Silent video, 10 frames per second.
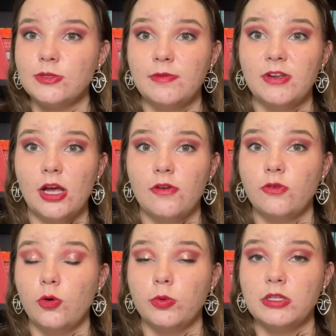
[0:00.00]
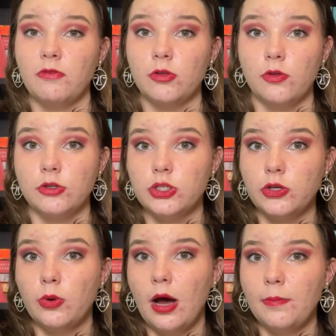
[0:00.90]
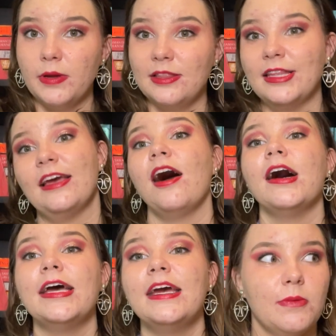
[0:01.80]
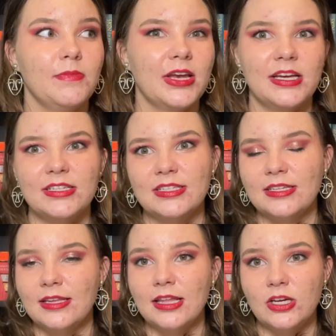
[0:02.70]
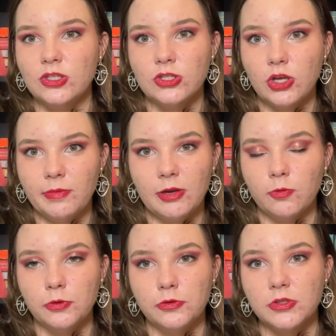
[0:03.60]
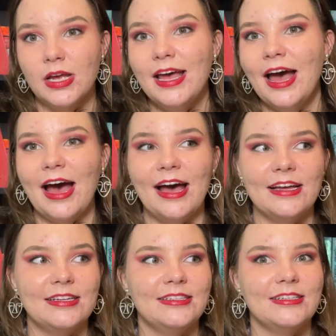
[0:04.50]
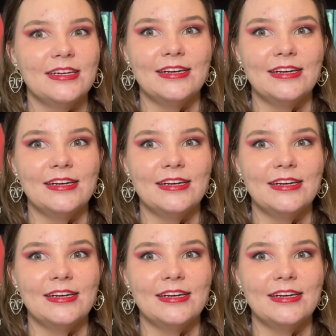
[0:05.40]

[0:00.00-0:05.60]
video for Whateverathon 2 up in the eye because there's so many rules and